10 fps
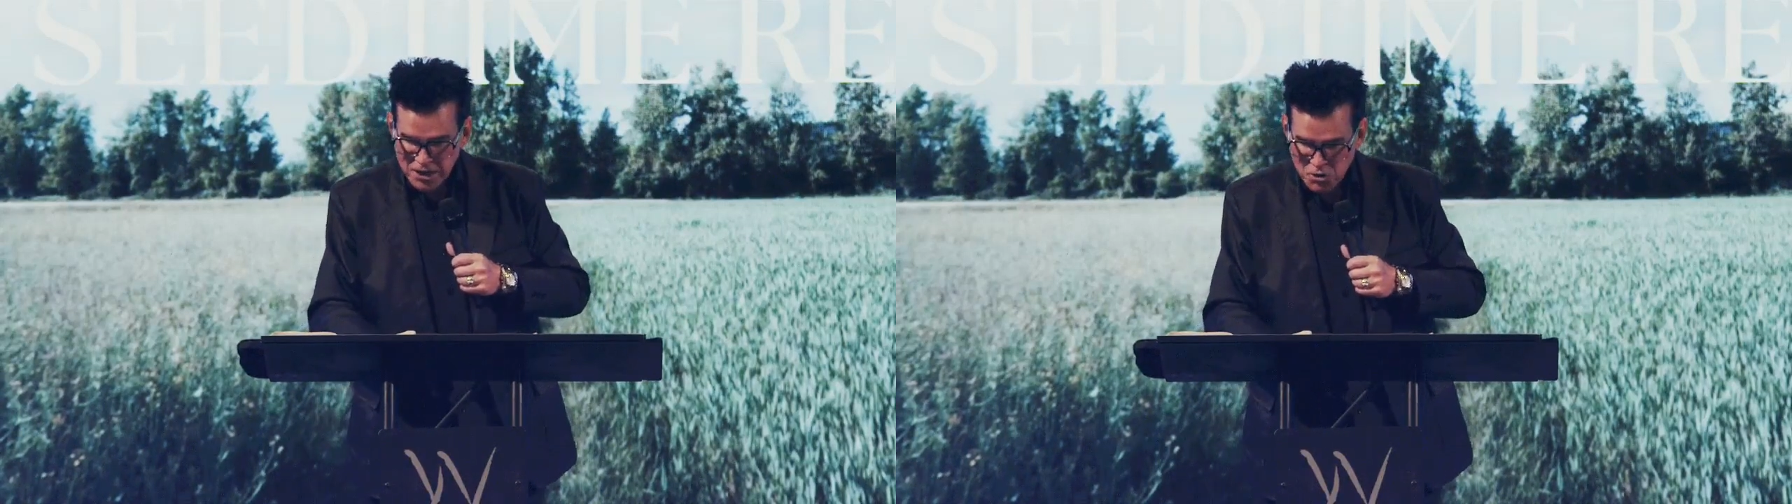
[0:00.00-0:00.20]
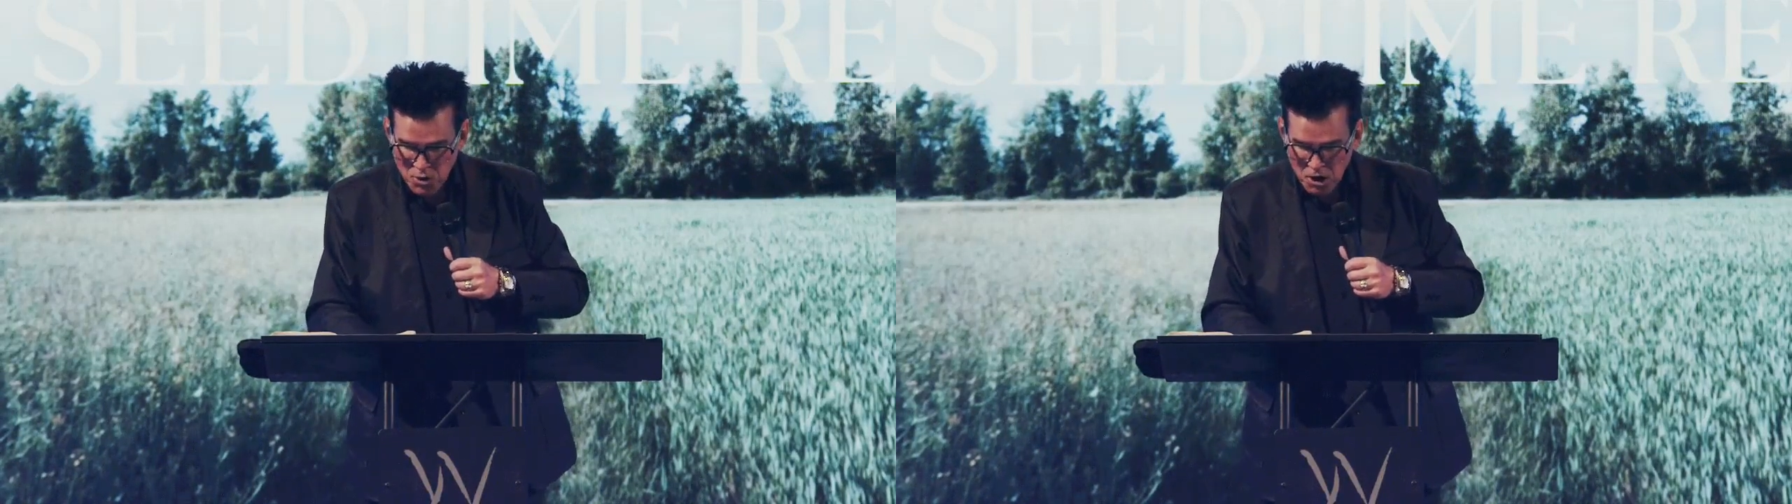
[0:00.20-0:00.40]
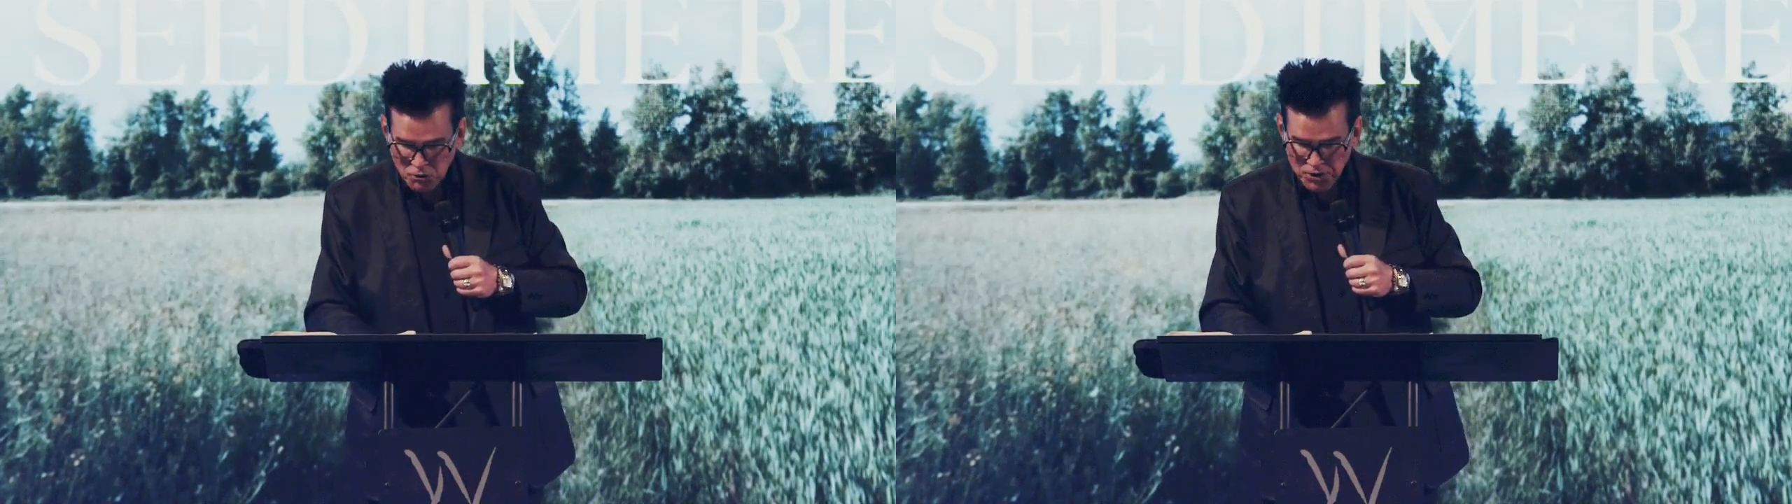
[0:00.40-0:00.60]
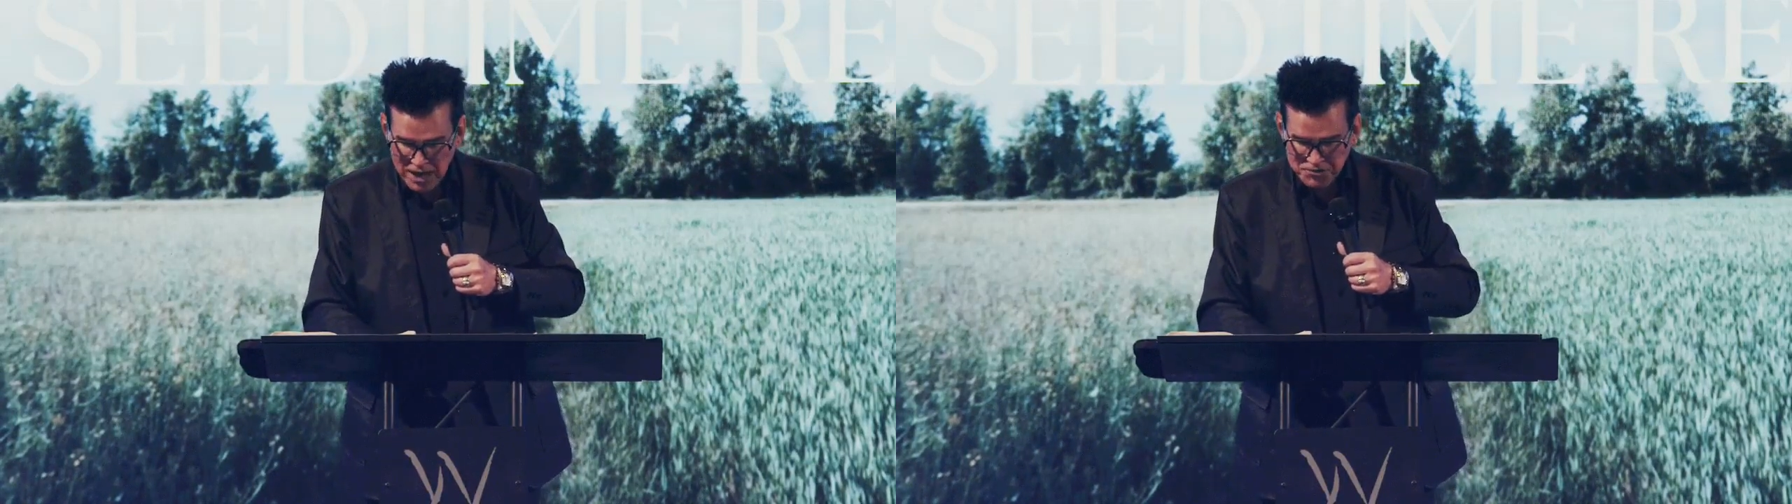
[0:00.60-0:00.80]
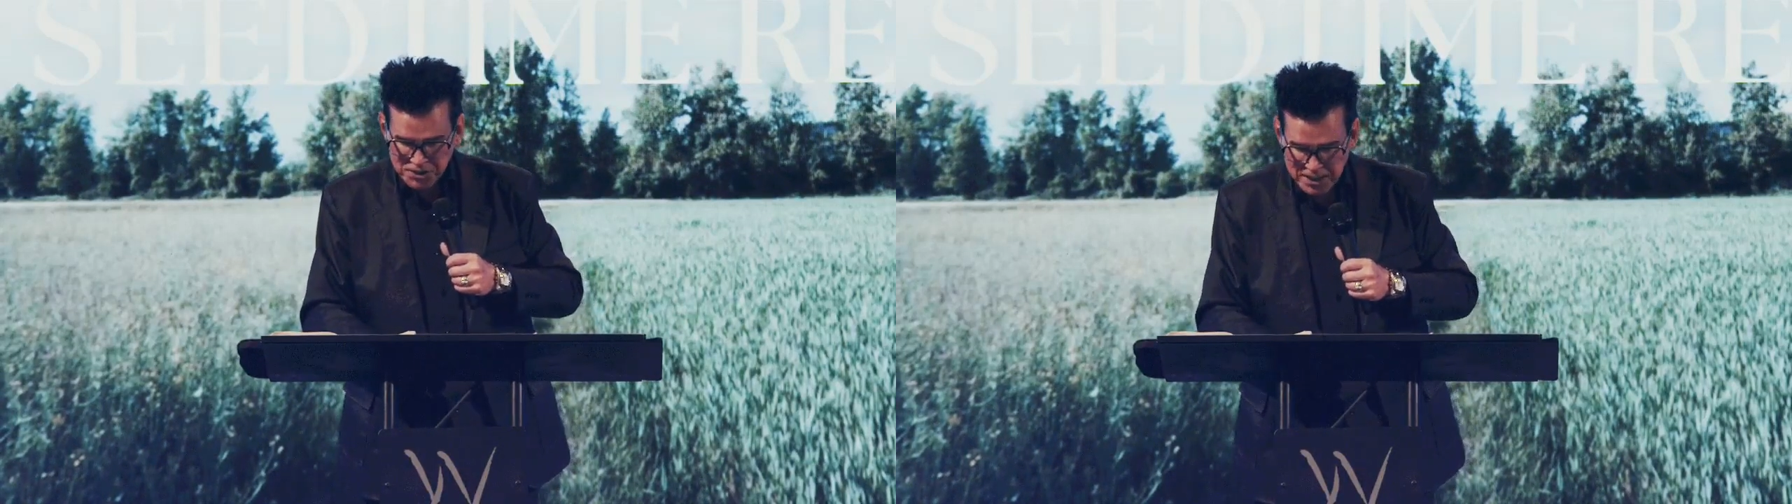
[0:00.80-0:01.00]
the growth
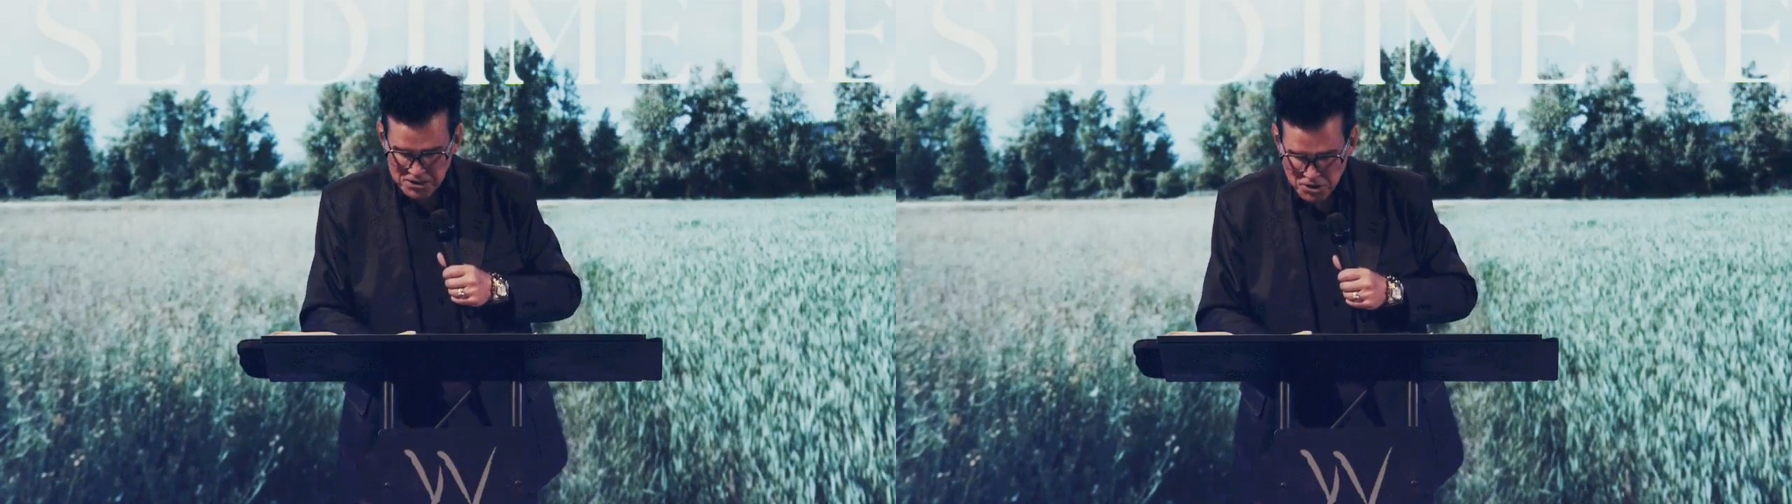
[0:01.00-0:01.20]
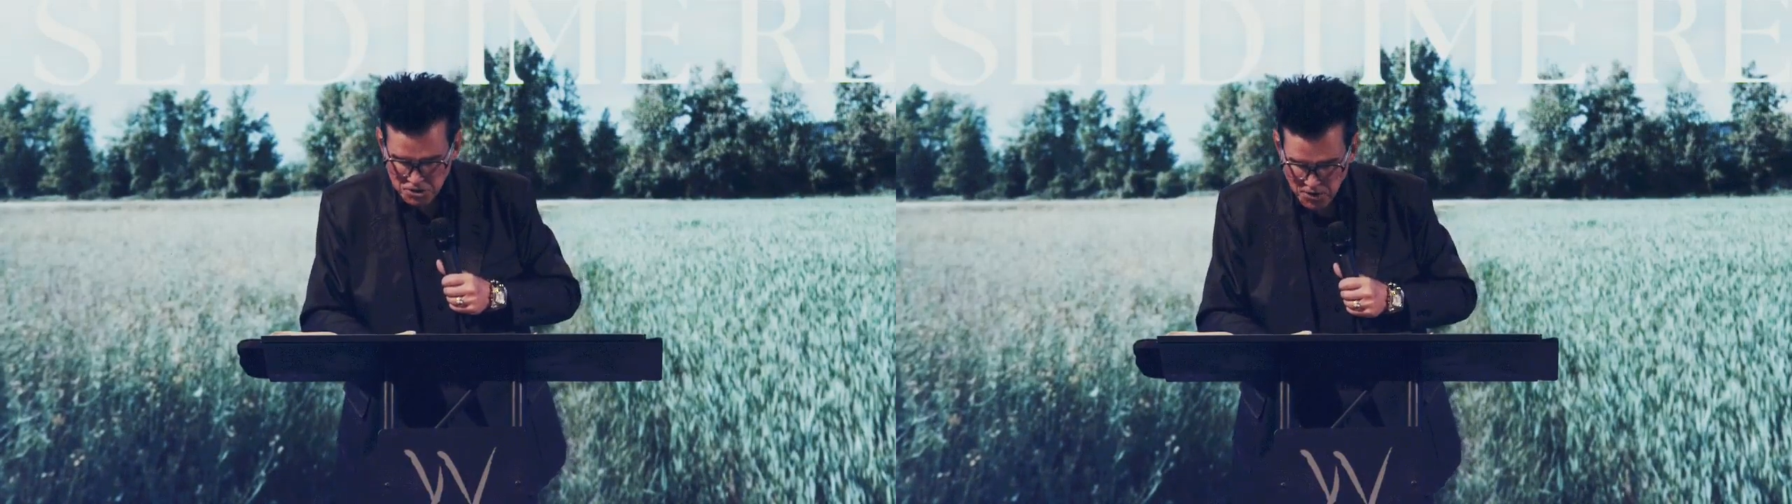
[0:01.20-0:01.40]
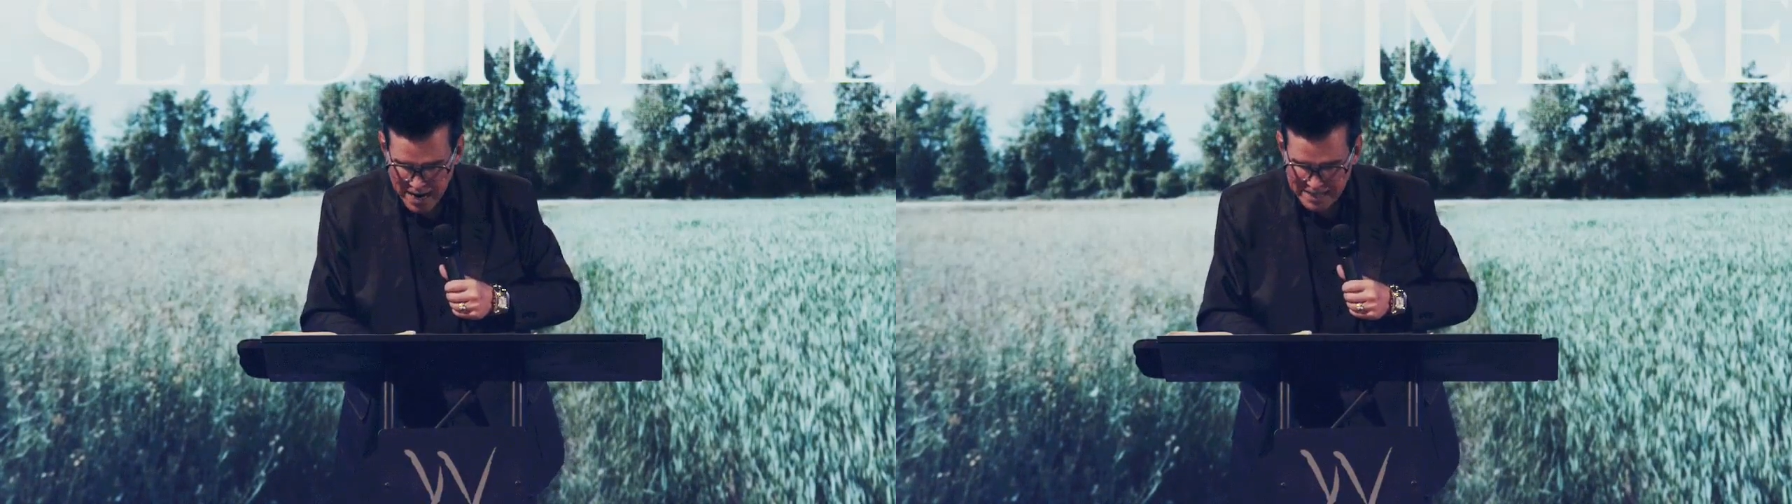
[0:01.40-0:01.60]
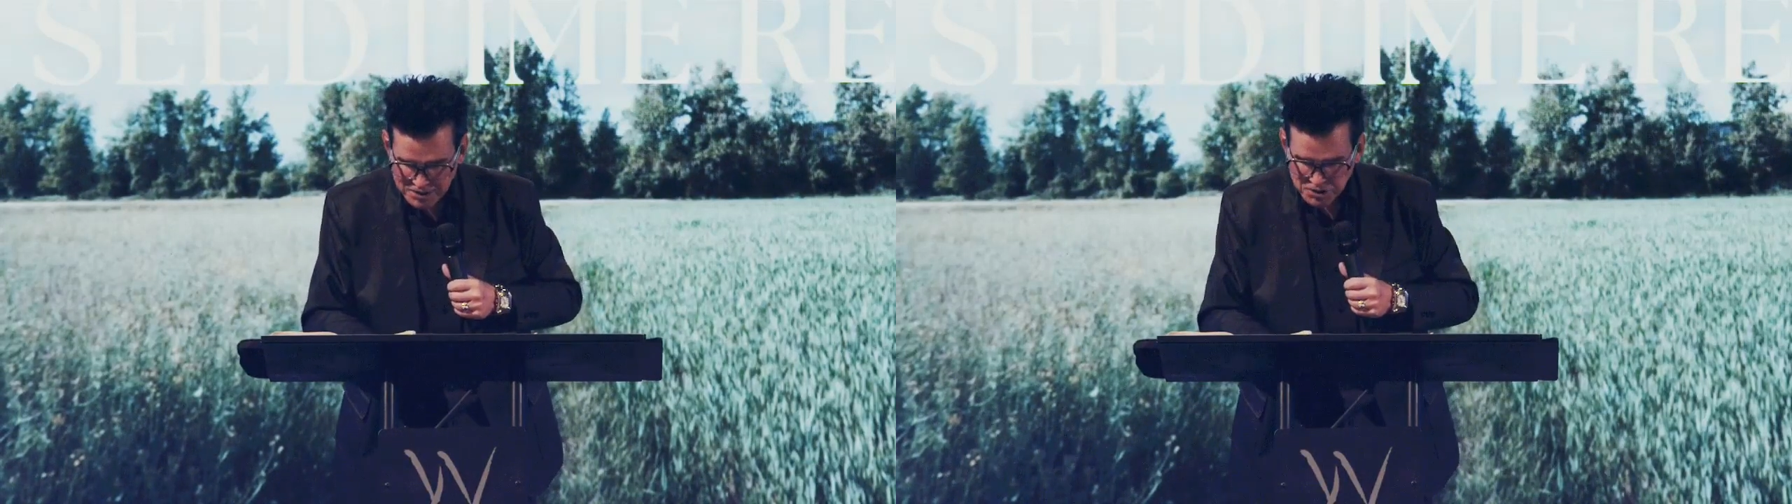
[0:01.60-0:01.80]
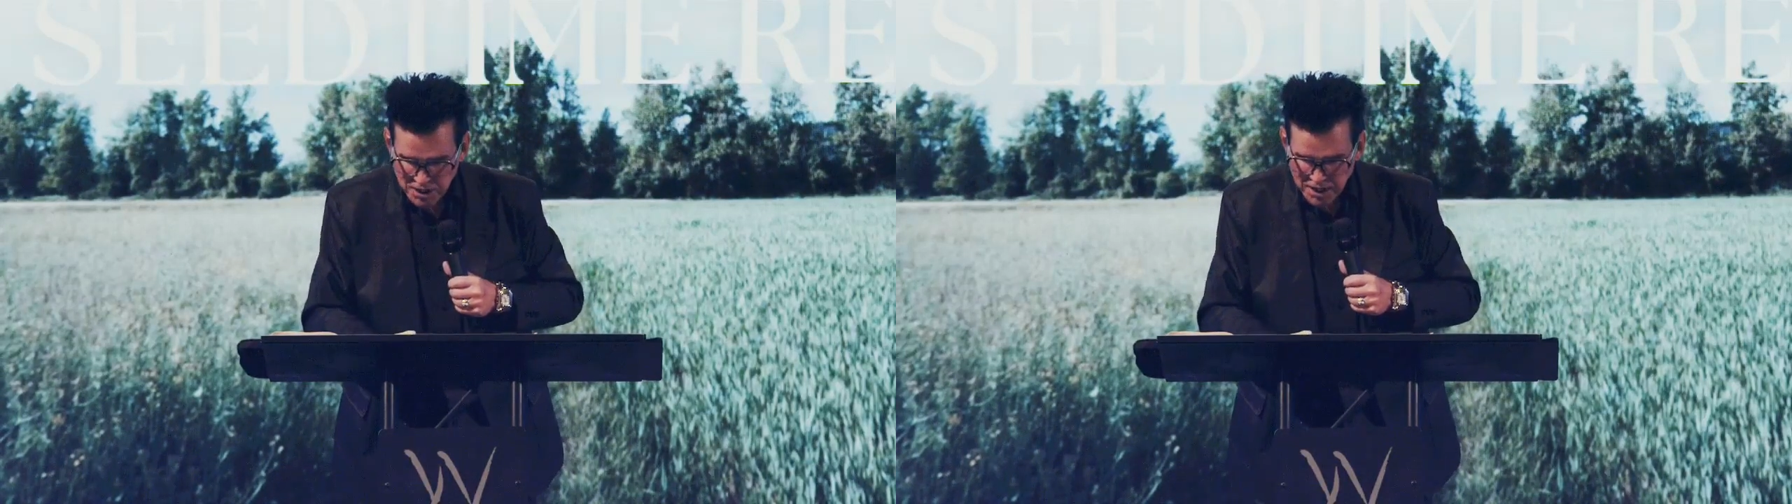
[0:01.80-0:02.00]
of tender
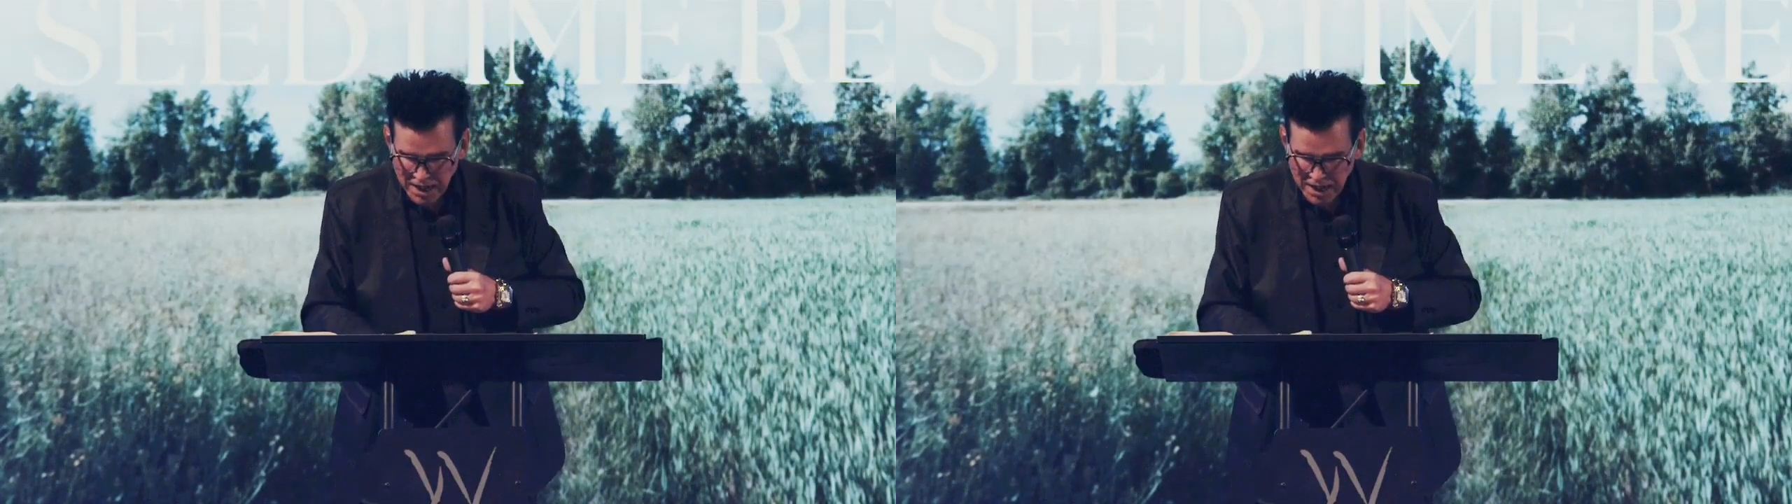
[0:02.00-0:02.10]
grass?